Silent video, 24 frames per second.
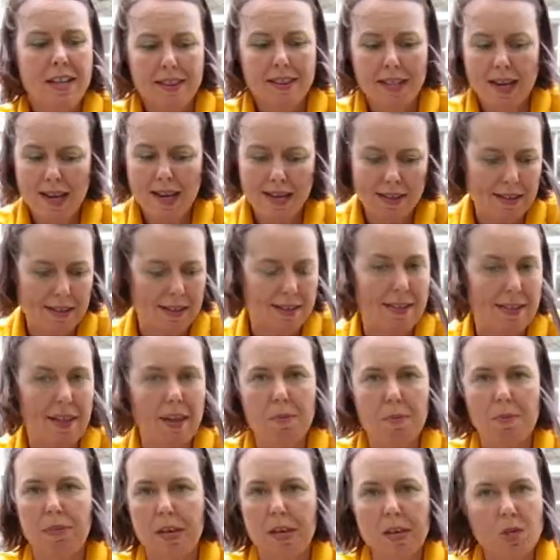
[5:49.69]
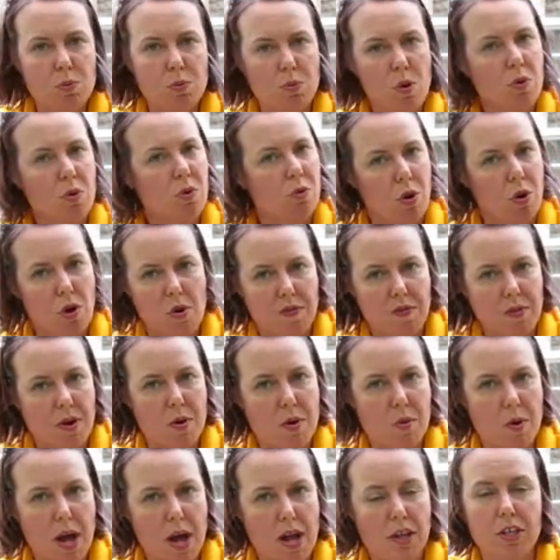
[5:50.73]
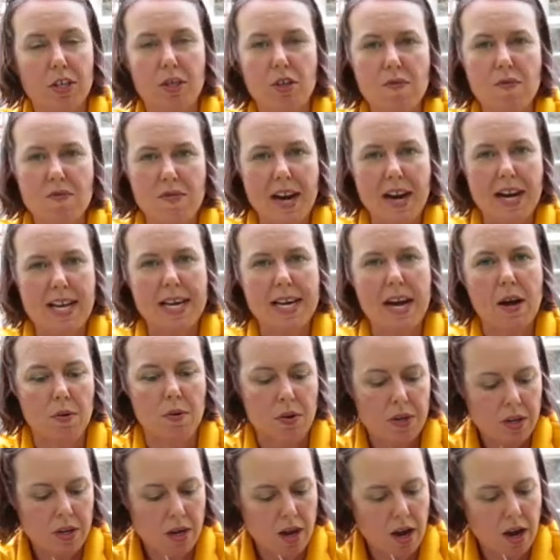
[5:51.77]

then things won't grow very well, and you'll find out